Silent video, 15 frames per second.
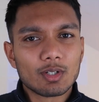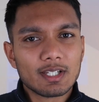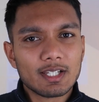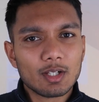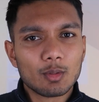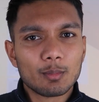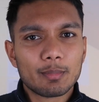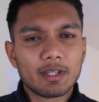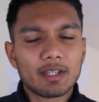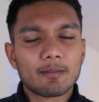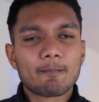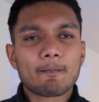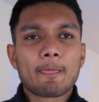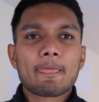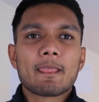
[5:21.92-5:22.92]
out a little
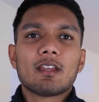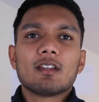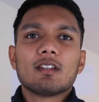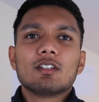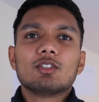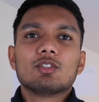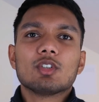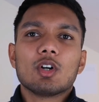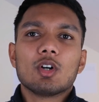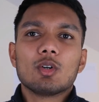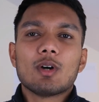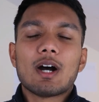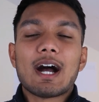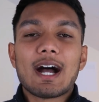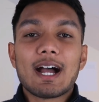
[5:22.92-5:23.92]
bit.
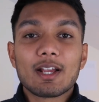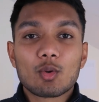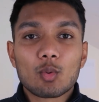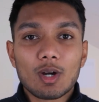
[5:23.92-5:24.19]
So I